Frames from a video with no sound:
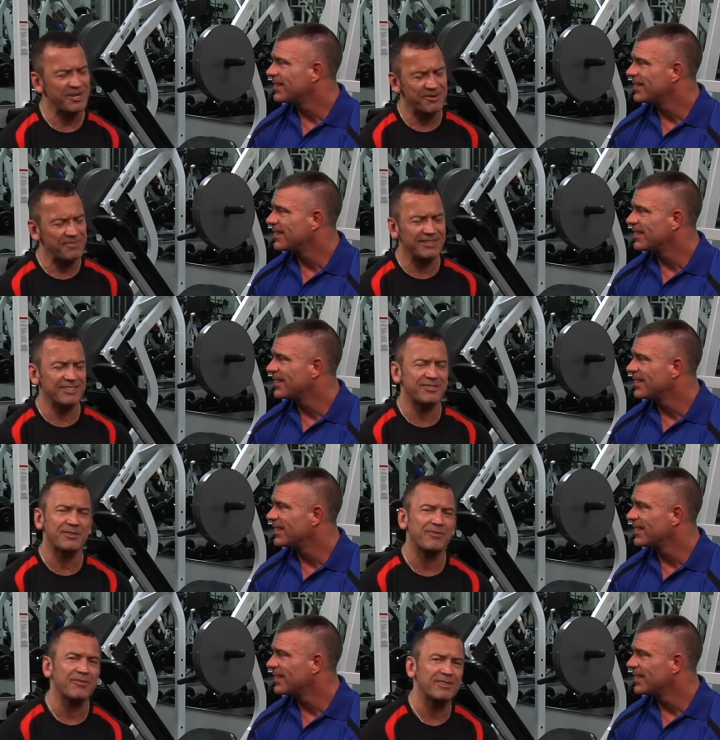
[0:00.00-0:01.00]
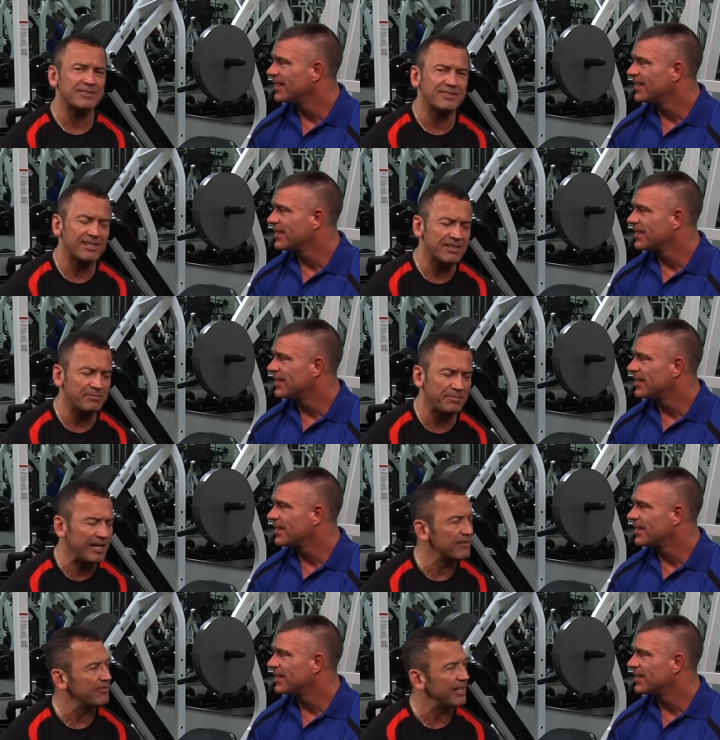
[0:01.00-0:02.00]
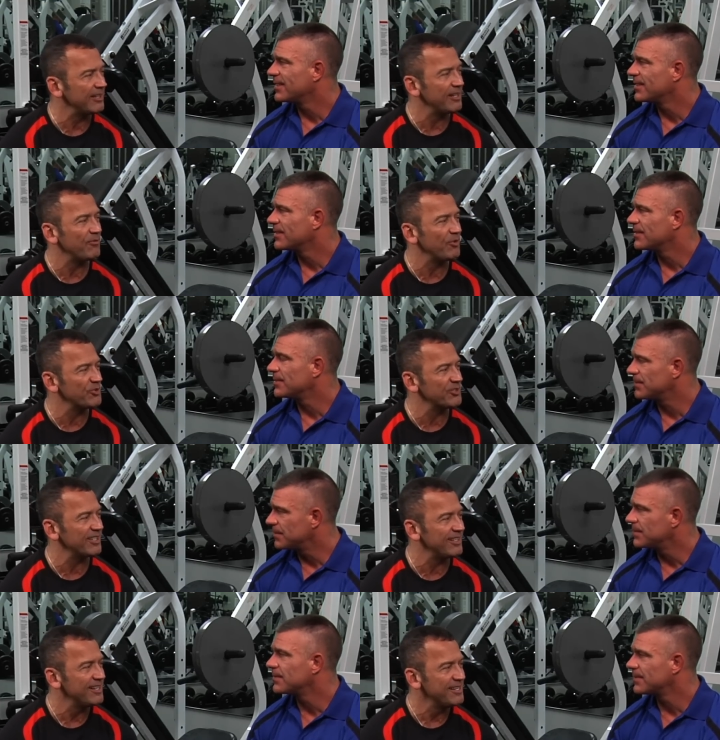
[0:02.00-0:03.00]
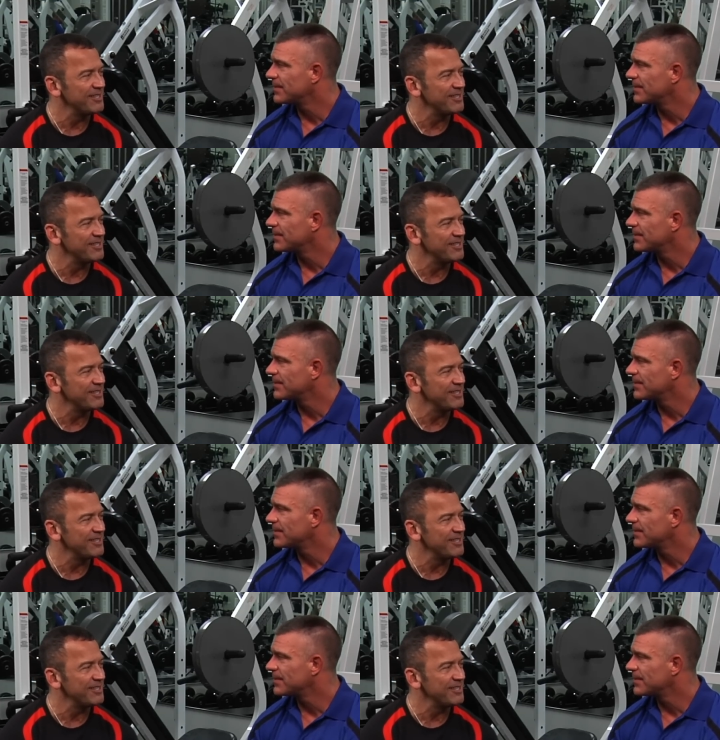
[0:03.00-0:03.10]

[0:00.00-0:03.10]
Speaker 1: hear about these different body fat levels, and